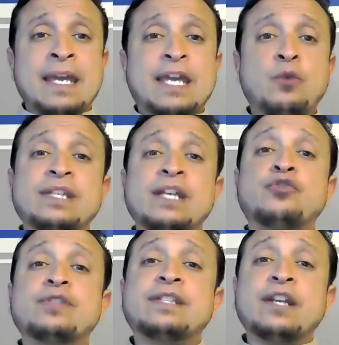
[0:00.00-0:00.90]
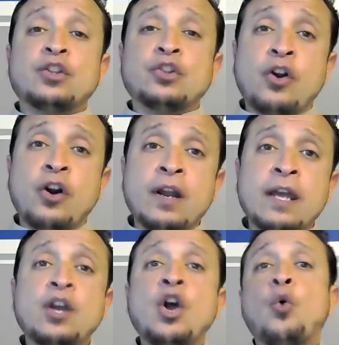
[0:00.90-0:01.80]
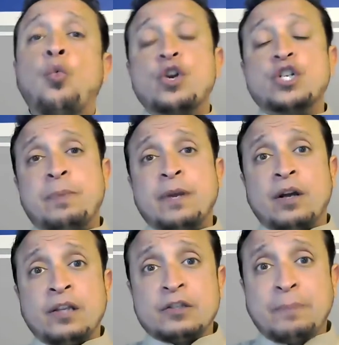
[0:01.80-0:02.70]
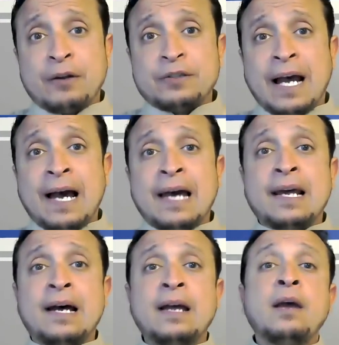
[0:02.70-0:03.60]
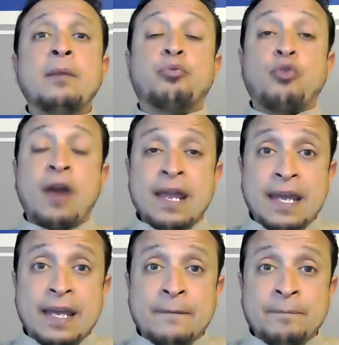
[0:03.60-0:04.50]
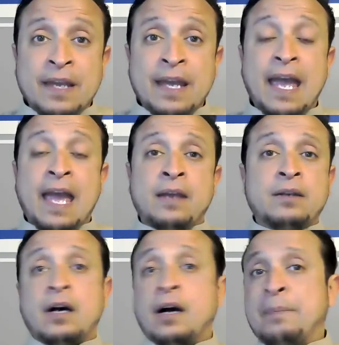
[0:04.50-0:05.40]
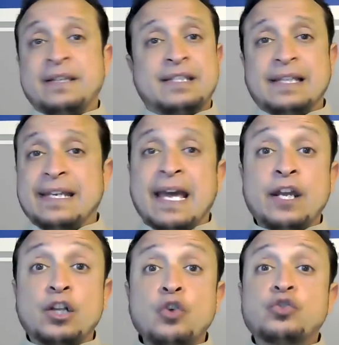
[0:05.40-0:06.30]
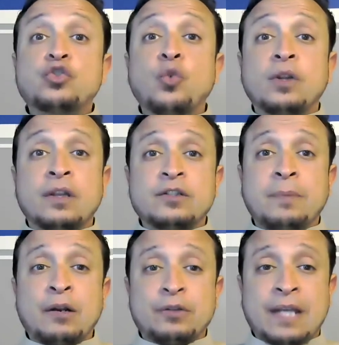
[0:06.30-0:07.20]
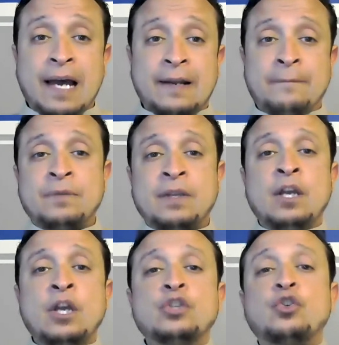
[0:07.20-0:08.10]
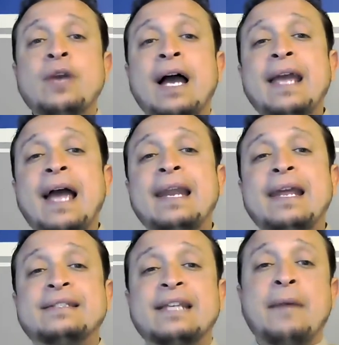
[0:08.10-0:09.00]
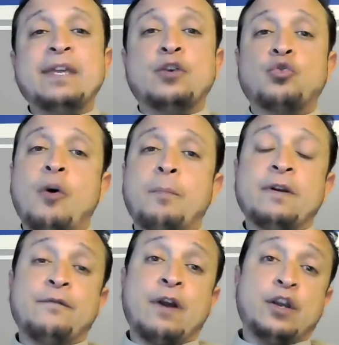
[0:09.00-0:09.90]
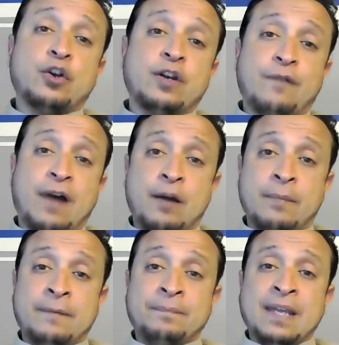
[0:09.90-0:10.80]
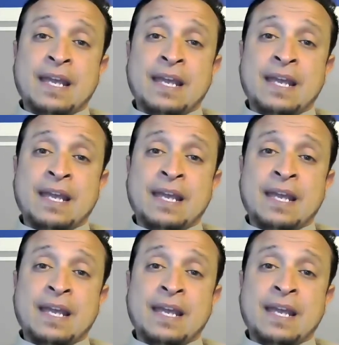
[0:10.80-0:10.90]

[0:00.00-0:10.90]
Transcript: He was interested in learning, worshiping Allah subhanahu wa ta'ala, praying, and basically getting close to Allah subhanahu wa ta'ala. So Yahya alayhi salam, he grew up in a very good environment,